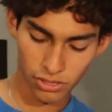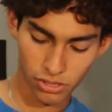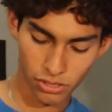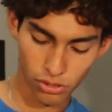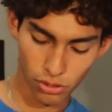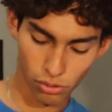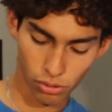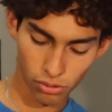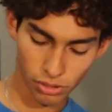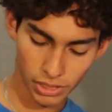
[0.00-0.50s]

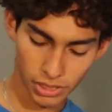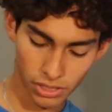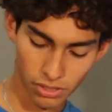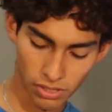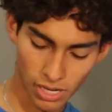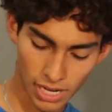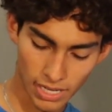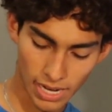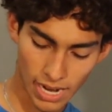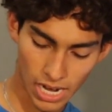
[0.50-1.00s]

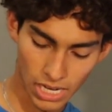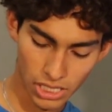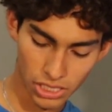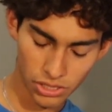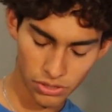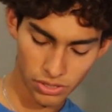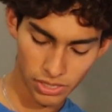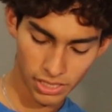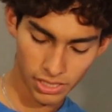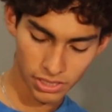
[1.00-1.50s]
tutorial on how to
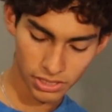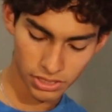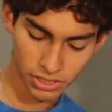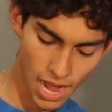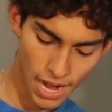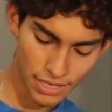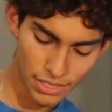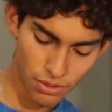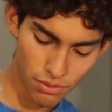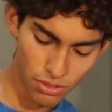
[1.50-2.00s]
do this.
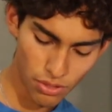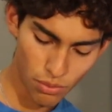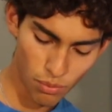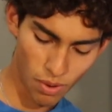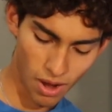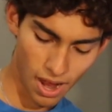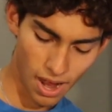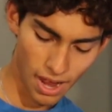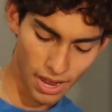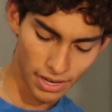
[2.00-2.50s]
I don't know
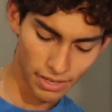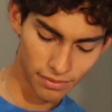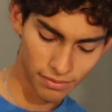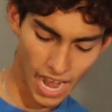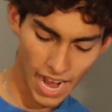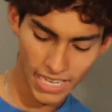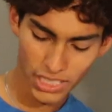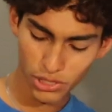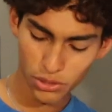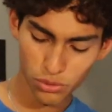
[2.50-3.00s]
why.
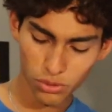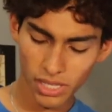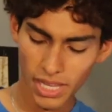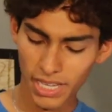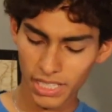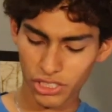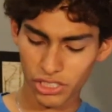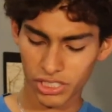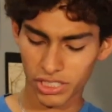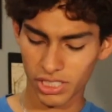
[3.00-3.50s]
I do
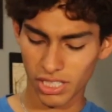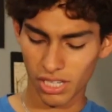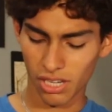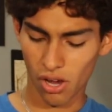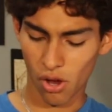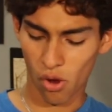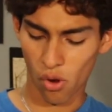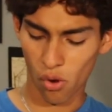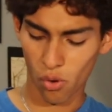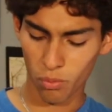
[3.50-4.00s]
like just
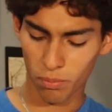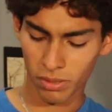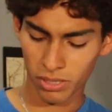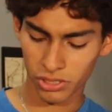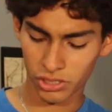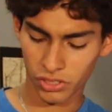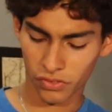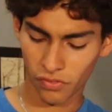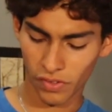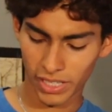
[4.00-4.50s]
a whole
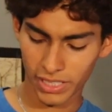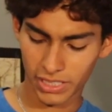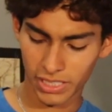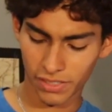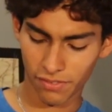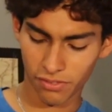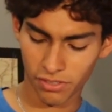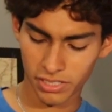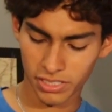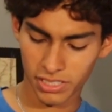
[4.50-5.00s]
bunch of like
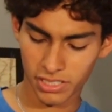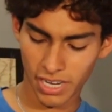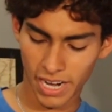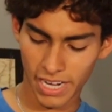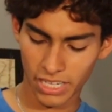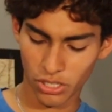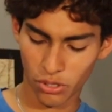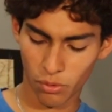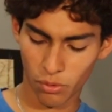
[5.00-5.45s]
different side